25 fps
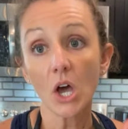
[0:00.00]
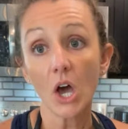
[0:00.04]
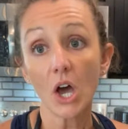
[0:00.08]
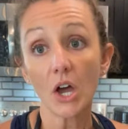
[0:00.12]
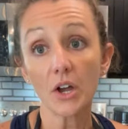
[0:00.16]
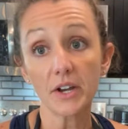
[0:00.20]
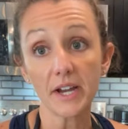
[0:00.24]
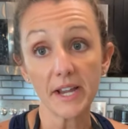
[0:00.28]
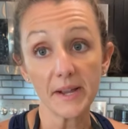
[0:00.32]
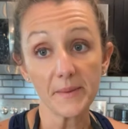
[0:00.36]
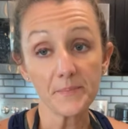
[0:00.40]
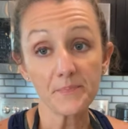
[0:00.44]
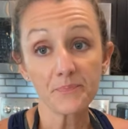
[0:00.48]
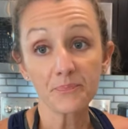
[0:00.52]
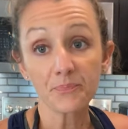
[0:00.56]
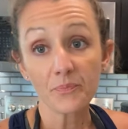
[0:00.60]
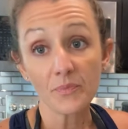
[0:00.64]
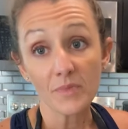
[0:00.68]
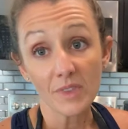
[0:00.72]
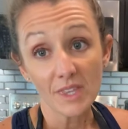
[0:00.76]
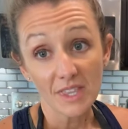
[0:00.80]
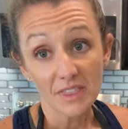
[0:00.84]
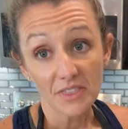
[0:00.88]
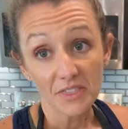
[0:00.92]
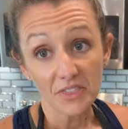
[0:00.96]
All right,
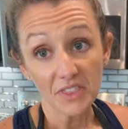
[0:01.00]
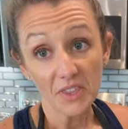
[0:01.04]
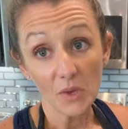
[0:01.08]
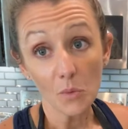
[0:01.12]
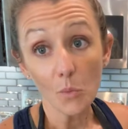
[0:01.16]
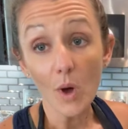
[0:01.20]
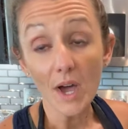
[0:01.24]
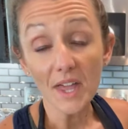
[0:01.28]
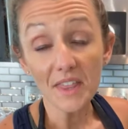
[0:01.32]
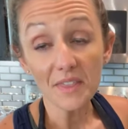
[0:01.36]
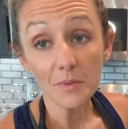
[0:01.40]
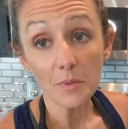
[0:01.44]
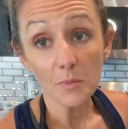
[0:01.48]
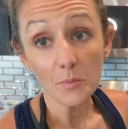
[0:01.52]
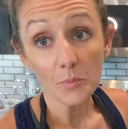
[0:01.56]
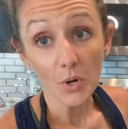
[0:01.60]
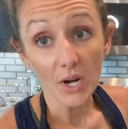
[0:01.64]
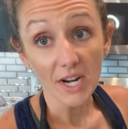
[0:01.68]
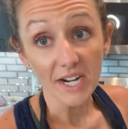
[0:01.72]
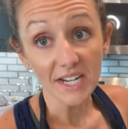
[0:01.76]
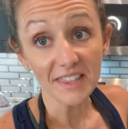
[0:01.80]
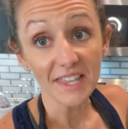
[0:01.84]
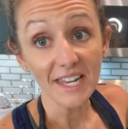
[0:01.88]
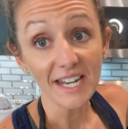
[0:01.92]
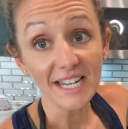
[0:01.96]
the one
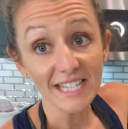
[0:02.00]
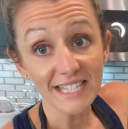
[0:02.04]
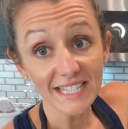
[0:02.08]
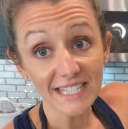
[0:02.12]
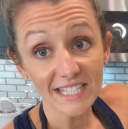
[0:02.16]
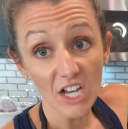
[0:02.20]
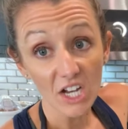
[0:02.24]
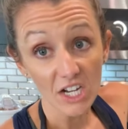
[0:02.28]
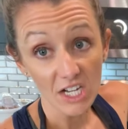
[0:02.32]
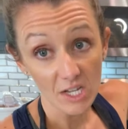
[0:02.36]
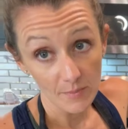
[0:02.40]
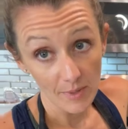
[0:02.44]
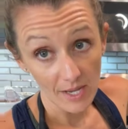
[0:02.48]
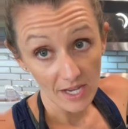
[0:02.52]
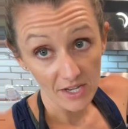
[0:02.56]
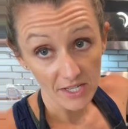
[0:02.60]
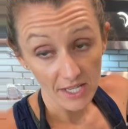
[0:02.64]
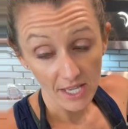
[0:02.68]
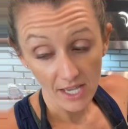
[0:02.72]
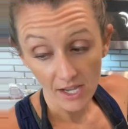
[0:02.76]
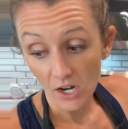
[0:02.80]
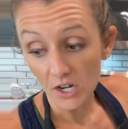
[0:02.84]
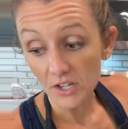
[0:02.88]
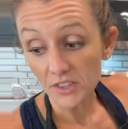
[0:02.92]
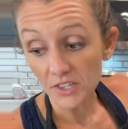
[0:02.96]
product that I didn't talk about
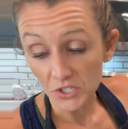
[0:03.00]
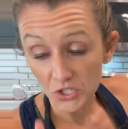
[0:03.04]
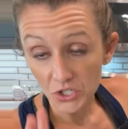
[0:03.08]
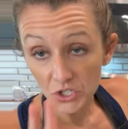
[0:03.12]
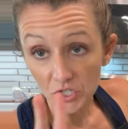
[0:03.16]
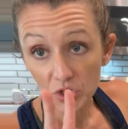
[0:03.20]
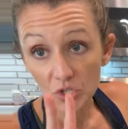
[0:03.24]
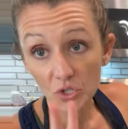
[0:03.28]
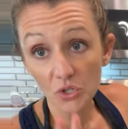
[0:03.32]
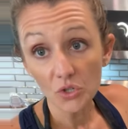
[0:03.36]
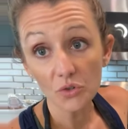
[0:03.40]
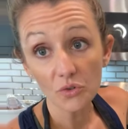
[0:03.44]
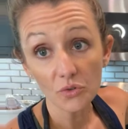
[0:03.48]
yet are the two